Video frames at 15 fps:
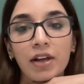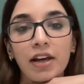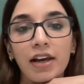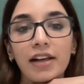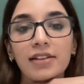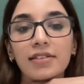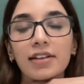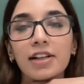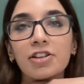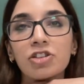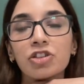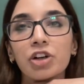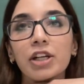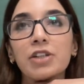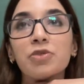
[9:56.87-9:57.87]
It's a
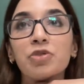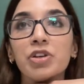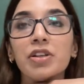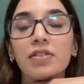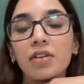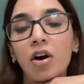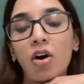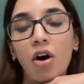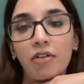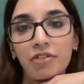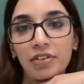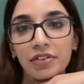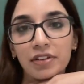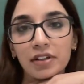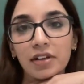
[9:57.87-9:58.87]
strict visa
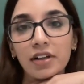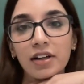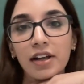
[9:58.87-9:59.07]
officer.